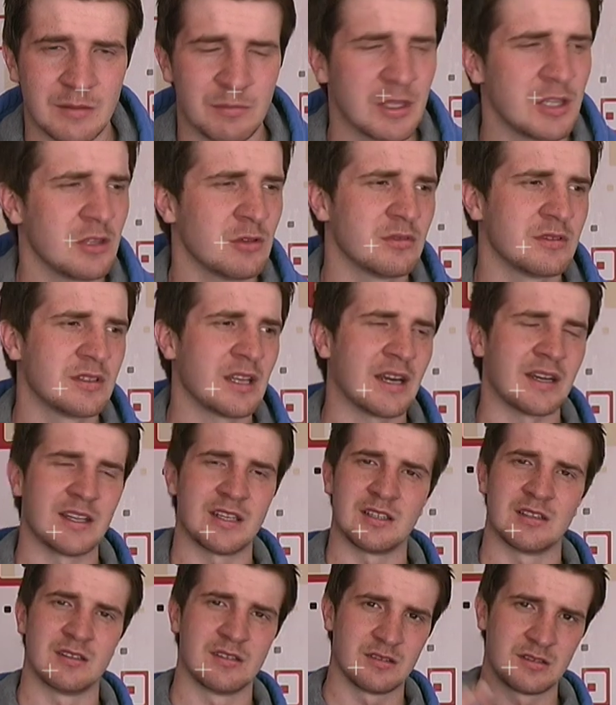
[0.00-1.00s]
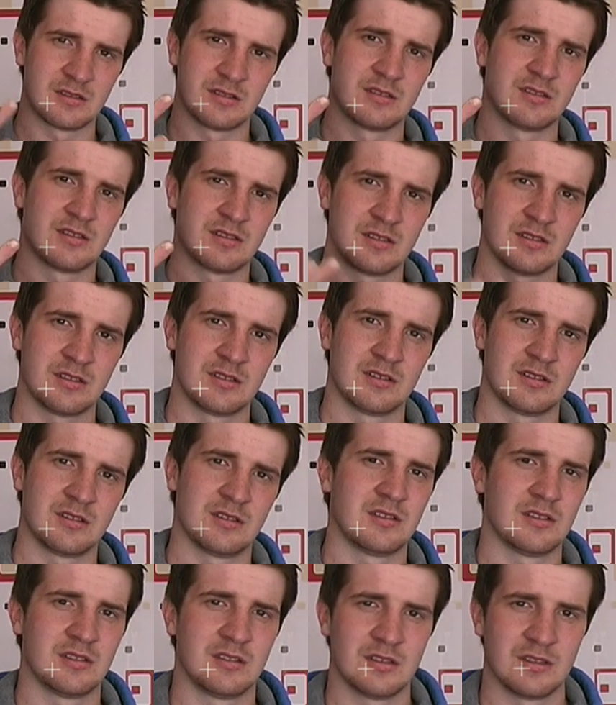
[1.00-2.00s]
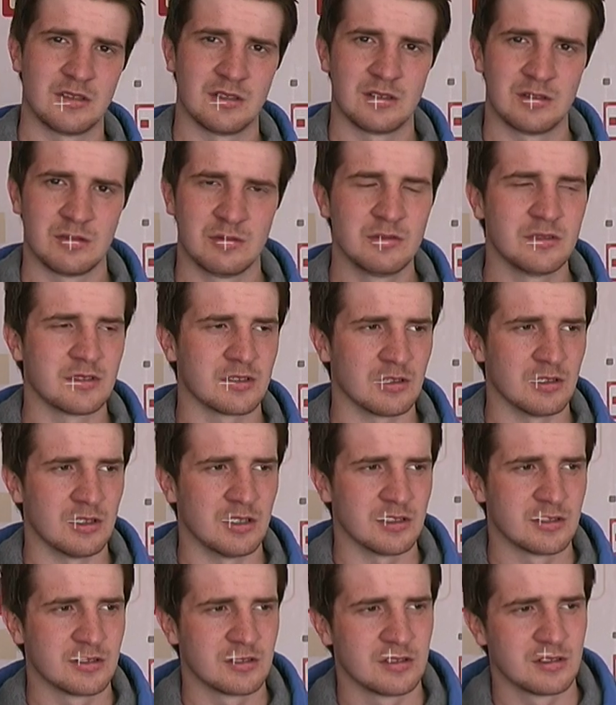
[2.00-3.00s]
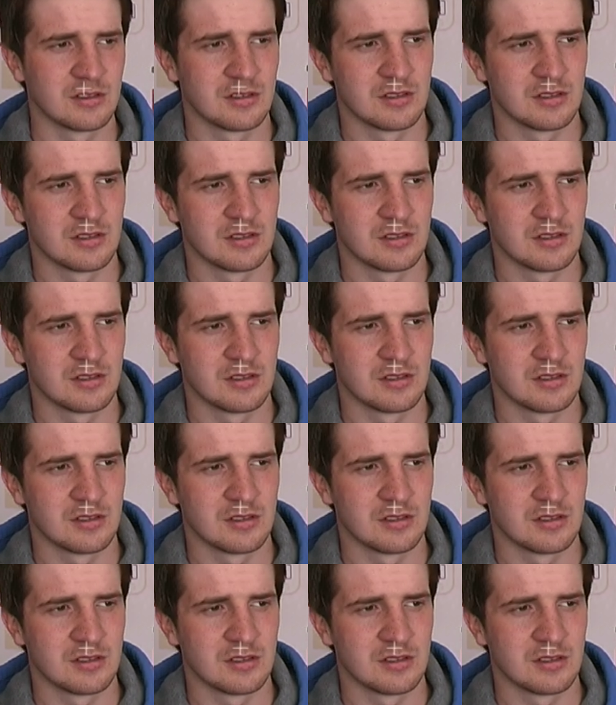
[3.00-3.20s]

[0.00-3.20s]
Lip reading: meet you and Danny. It was close.